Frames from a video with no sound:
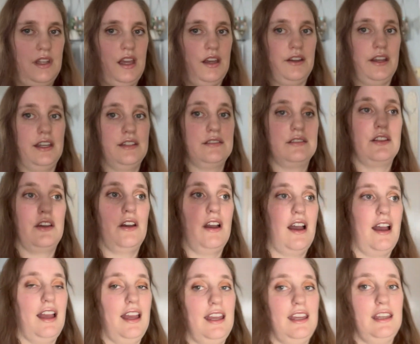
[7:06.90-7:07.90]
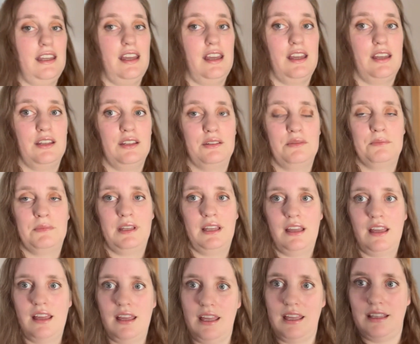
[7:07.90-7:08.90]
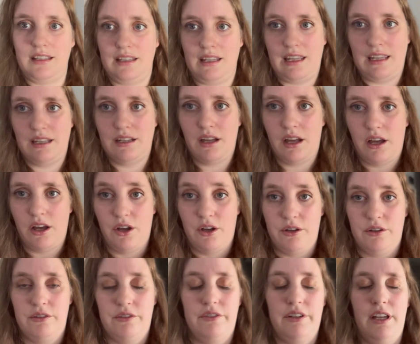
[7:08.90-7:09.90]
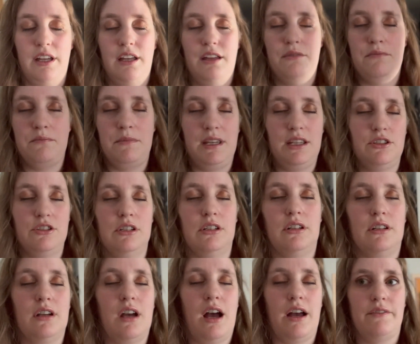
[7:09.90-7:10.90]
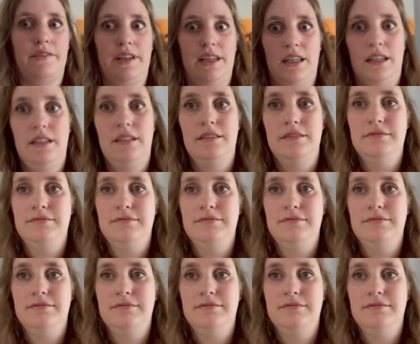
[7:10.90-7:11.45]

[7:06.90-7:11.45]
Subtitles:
Okay, so I am in need of major coffee.